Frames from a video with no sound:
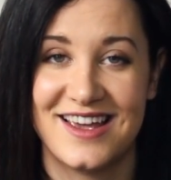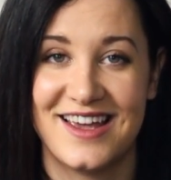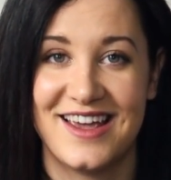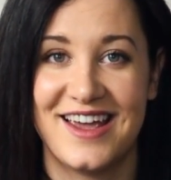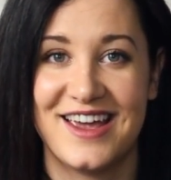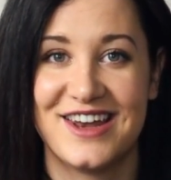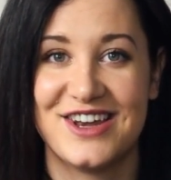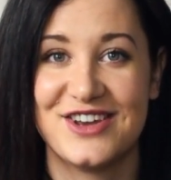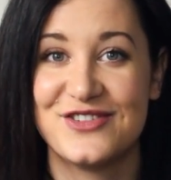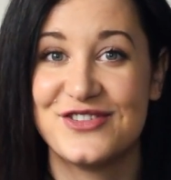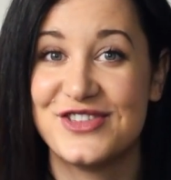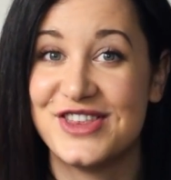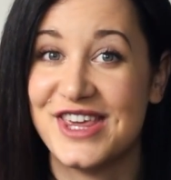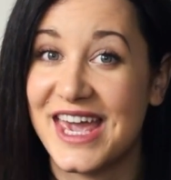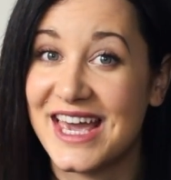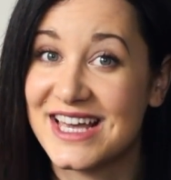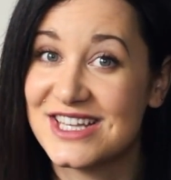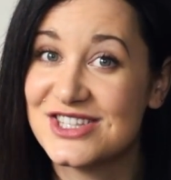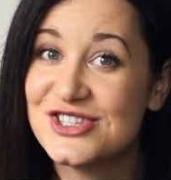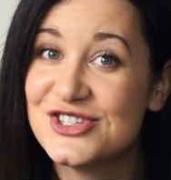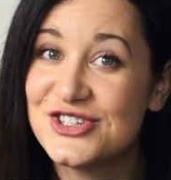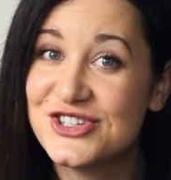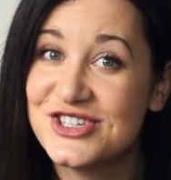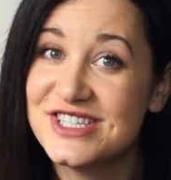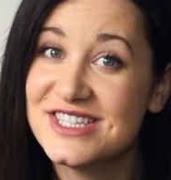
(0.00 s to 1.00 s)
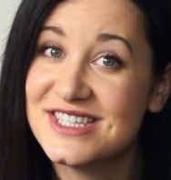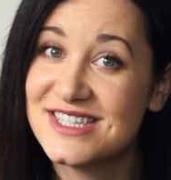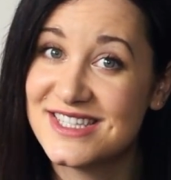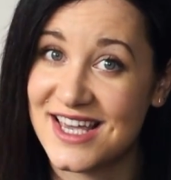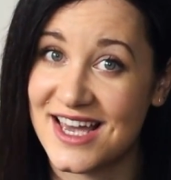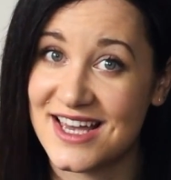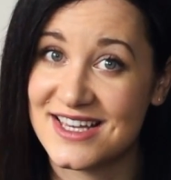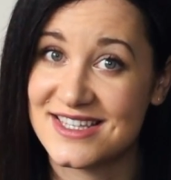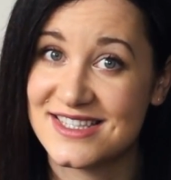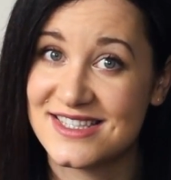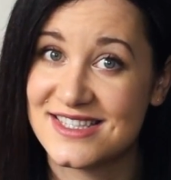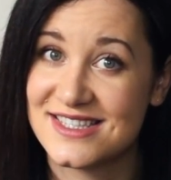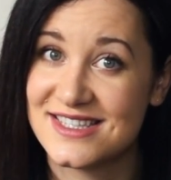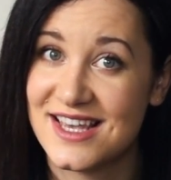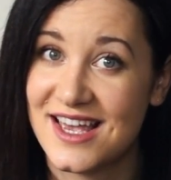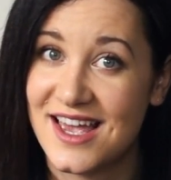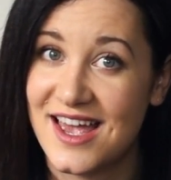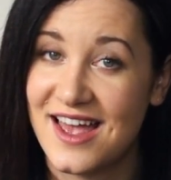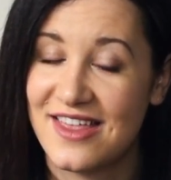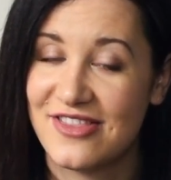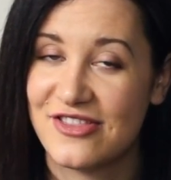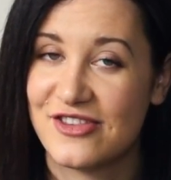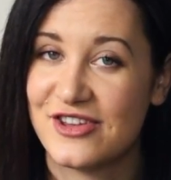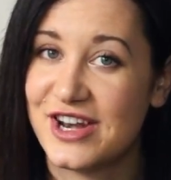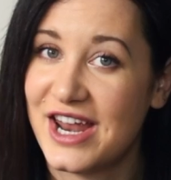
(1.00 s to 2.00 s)
And if the answer is yes,
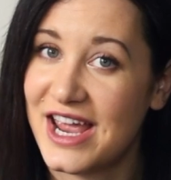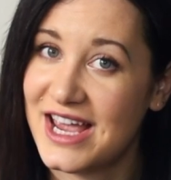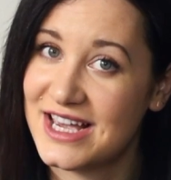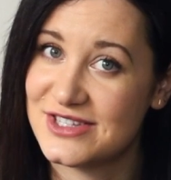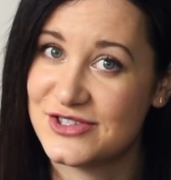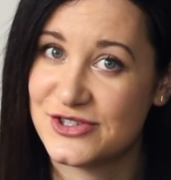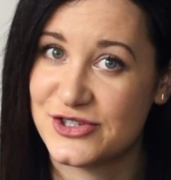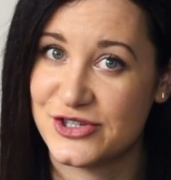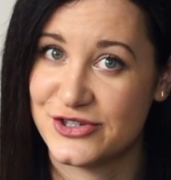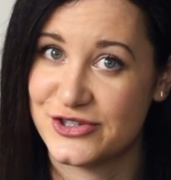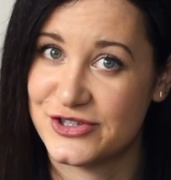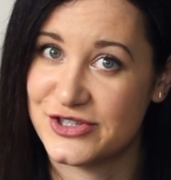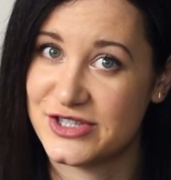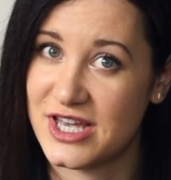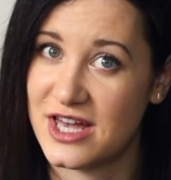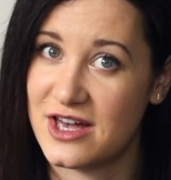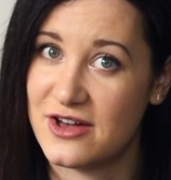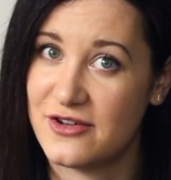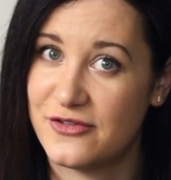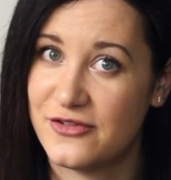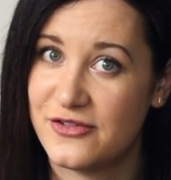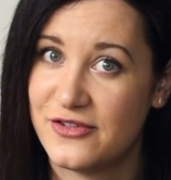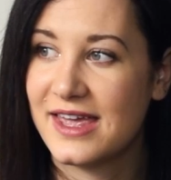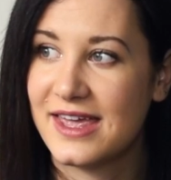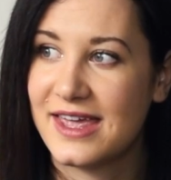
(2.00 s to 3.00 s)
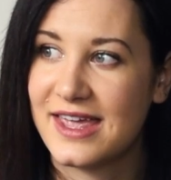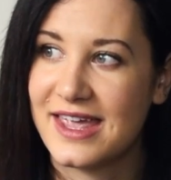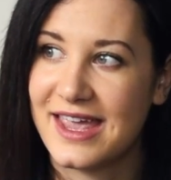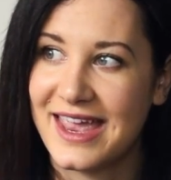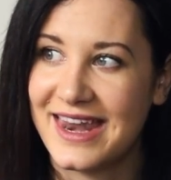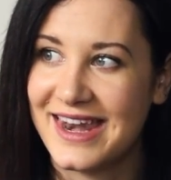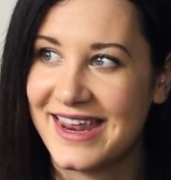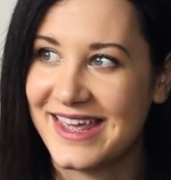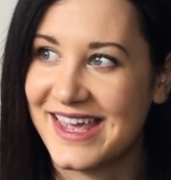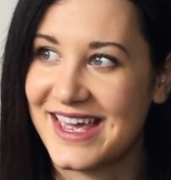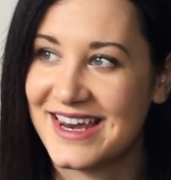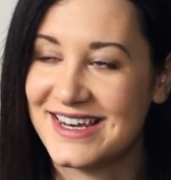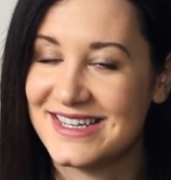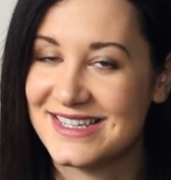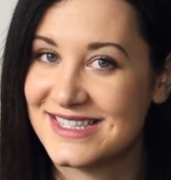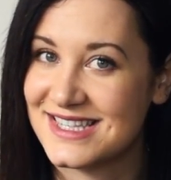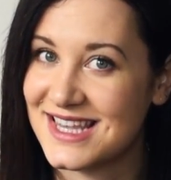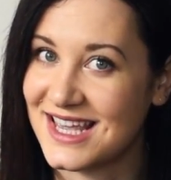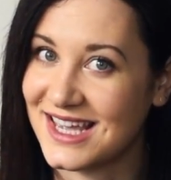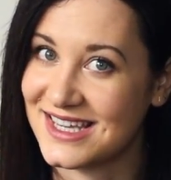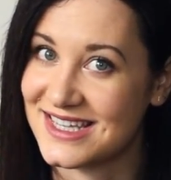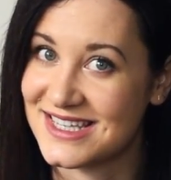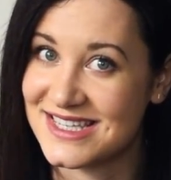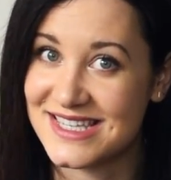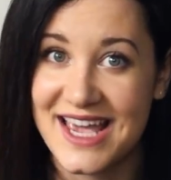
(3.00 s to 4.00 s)
then ask yourself, can I get it
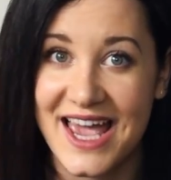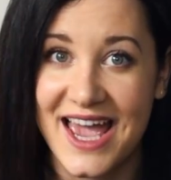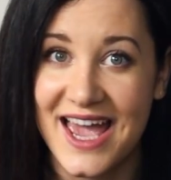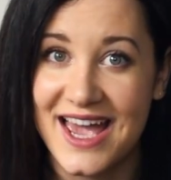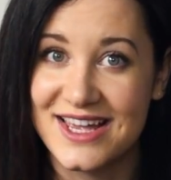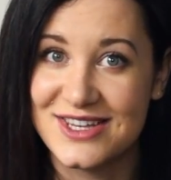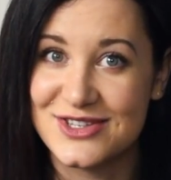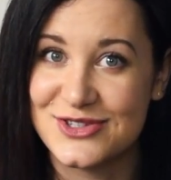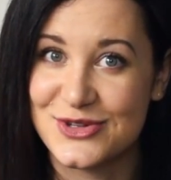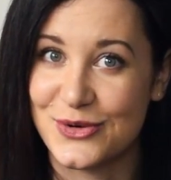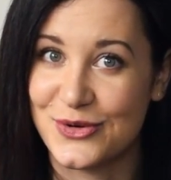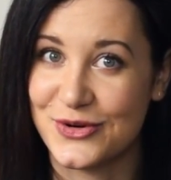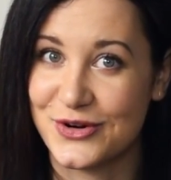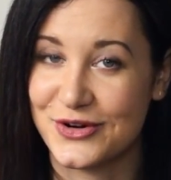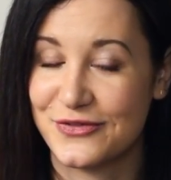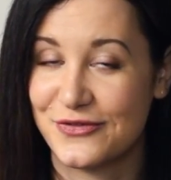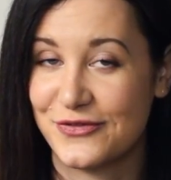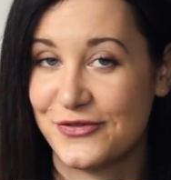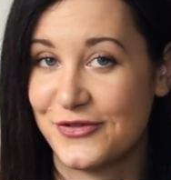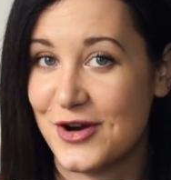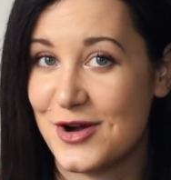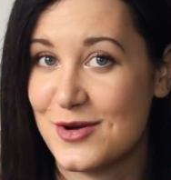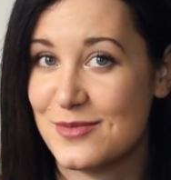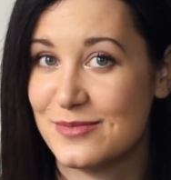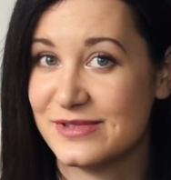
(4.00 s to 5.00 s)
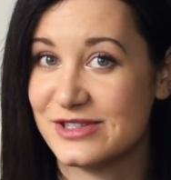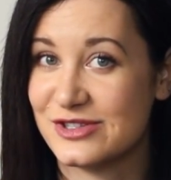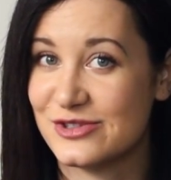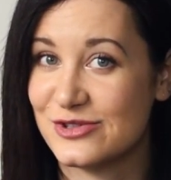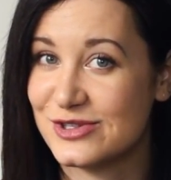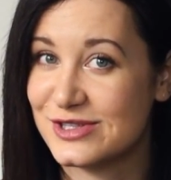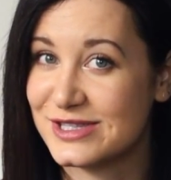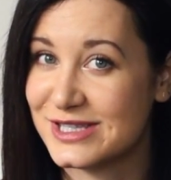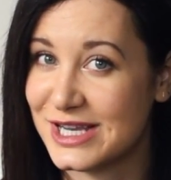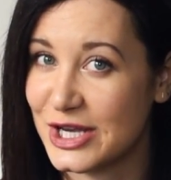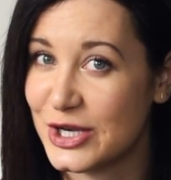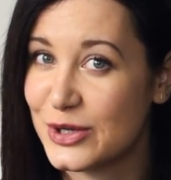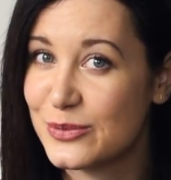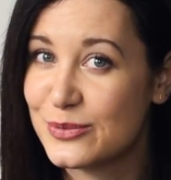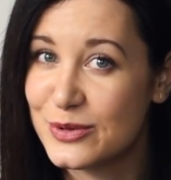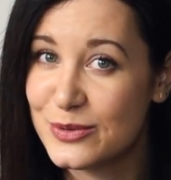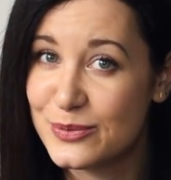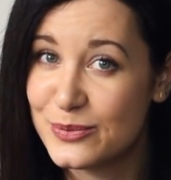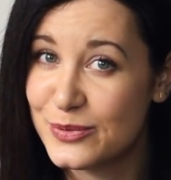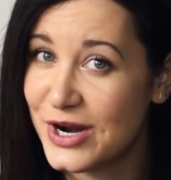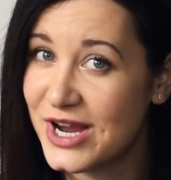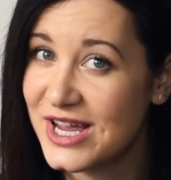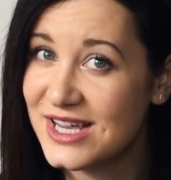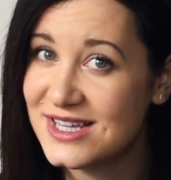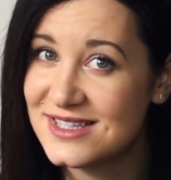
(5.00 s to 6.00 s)
secondhand or from a sustainable
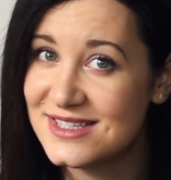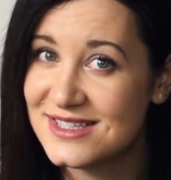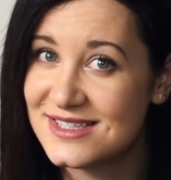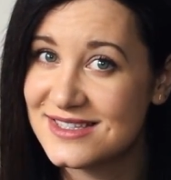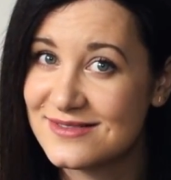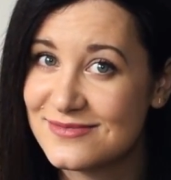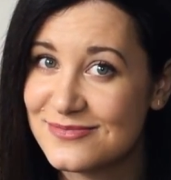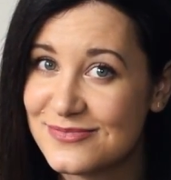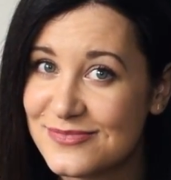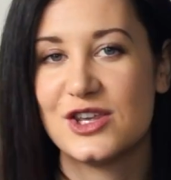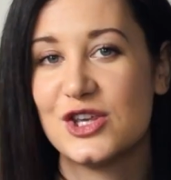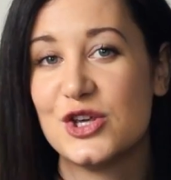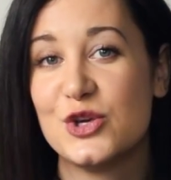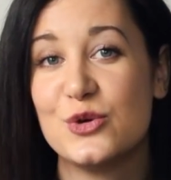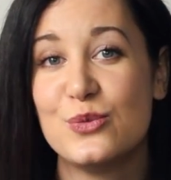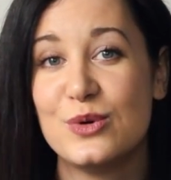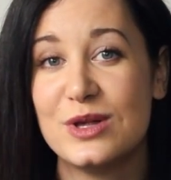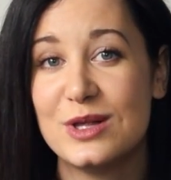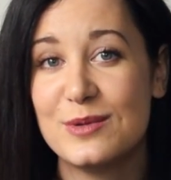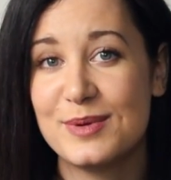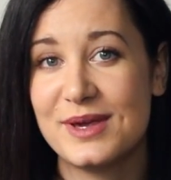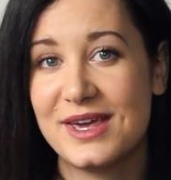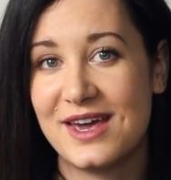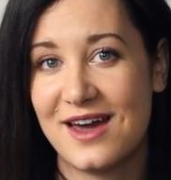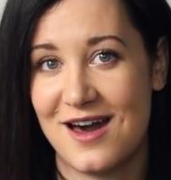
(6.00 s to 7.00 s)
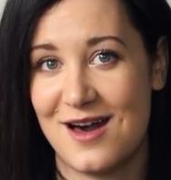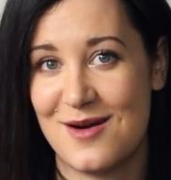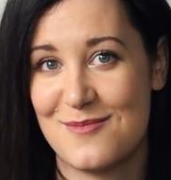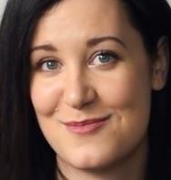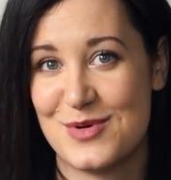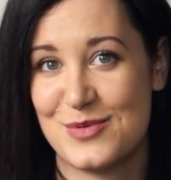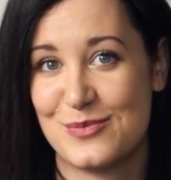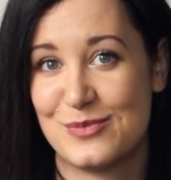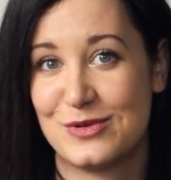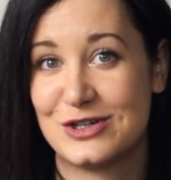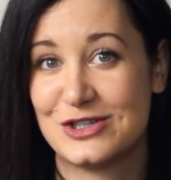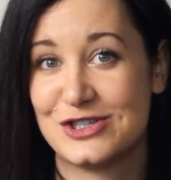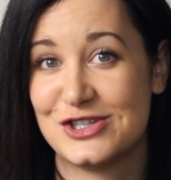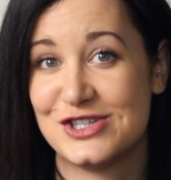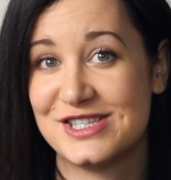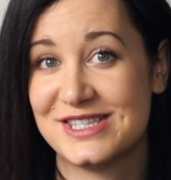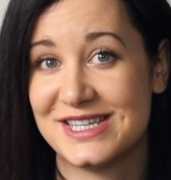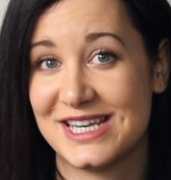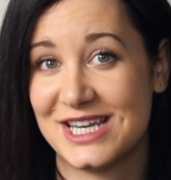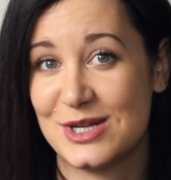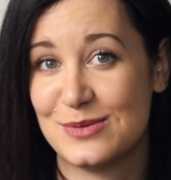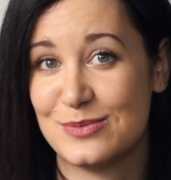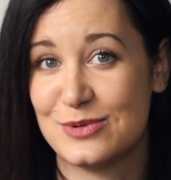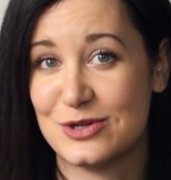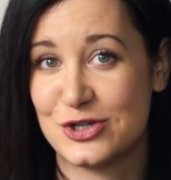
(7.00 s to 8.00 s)
brand? You will become a more
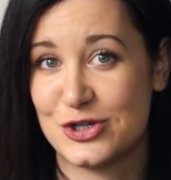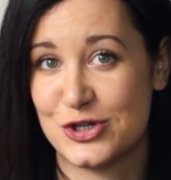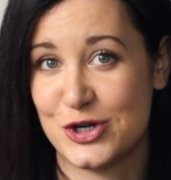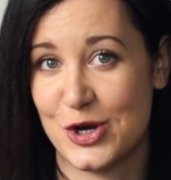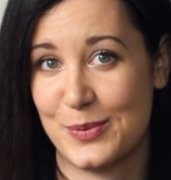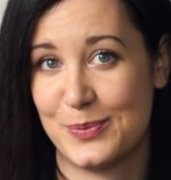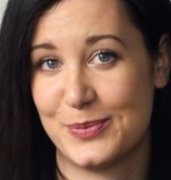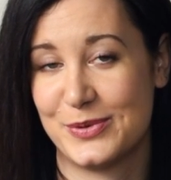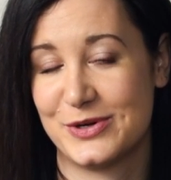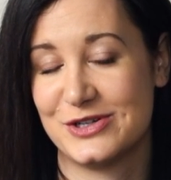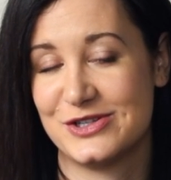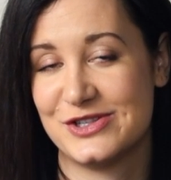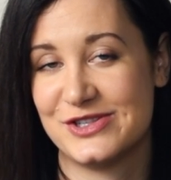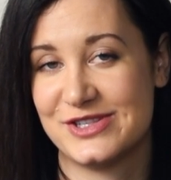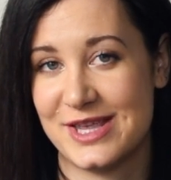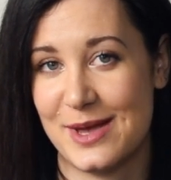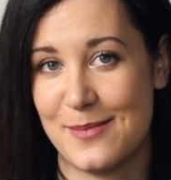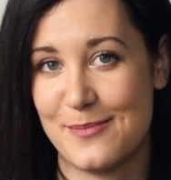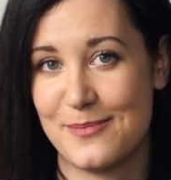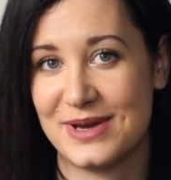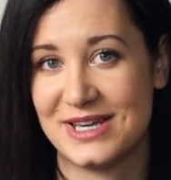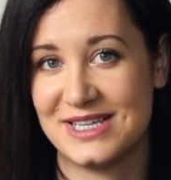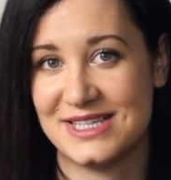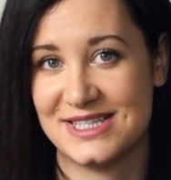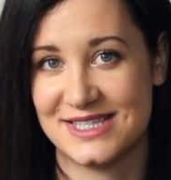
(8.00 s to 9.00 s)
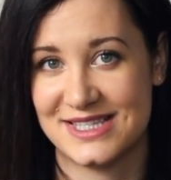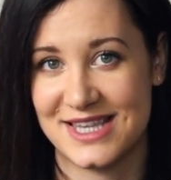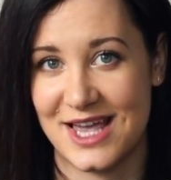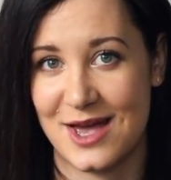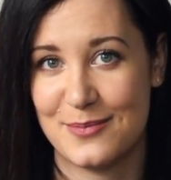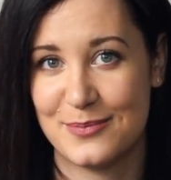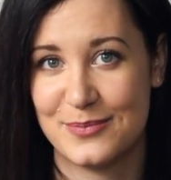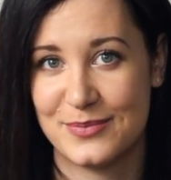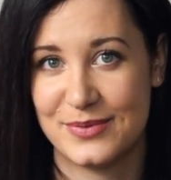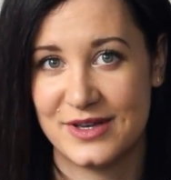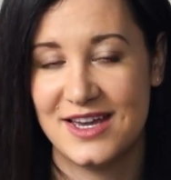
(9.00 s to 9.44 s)
sustainable shopper step by step.